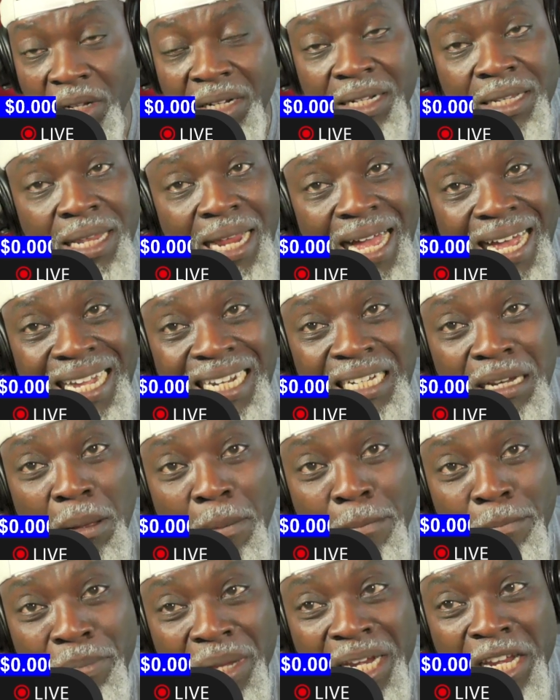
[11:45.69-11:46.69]
$9
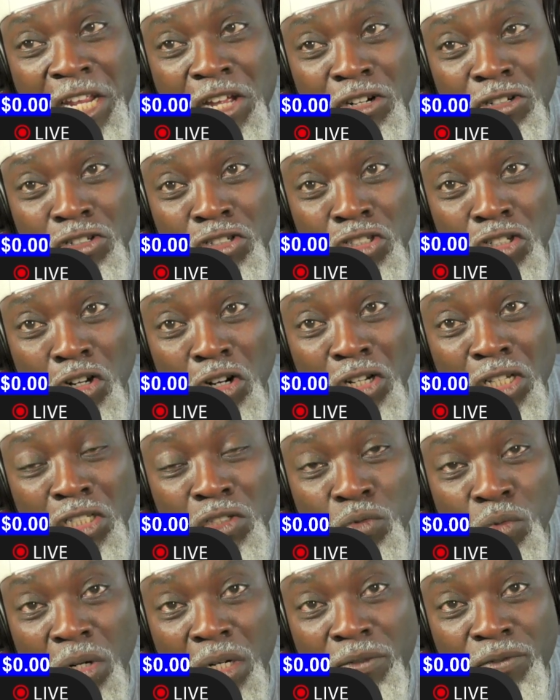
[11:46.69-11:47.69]
billion
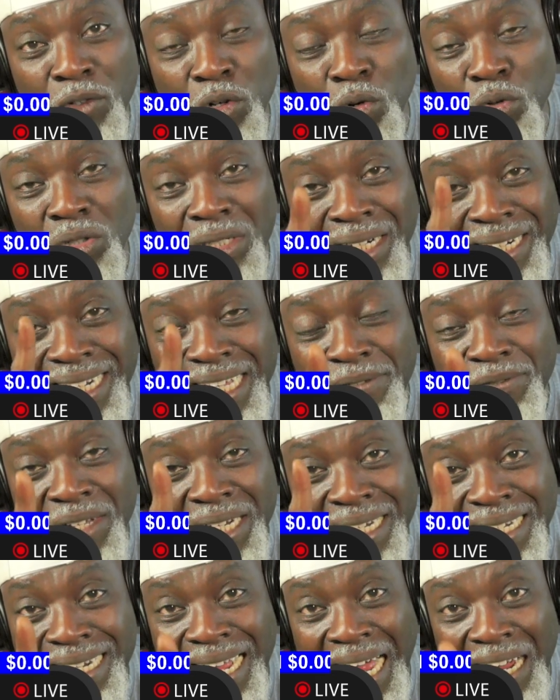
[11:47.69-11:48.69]
worth of gold leaving
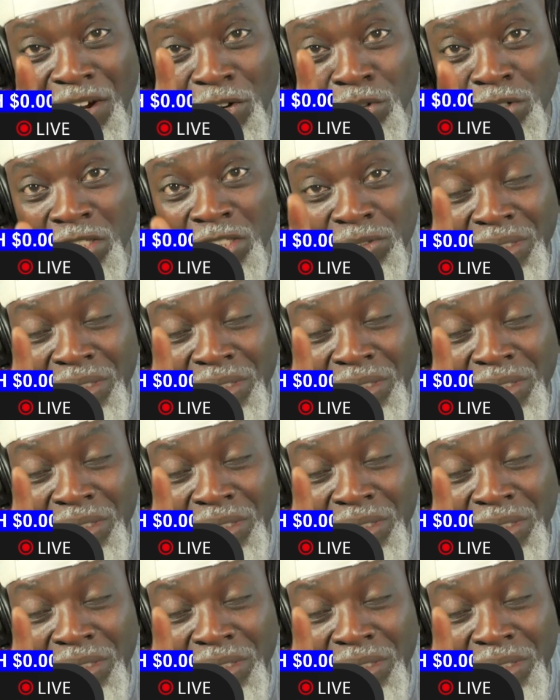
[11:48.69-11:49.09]
that country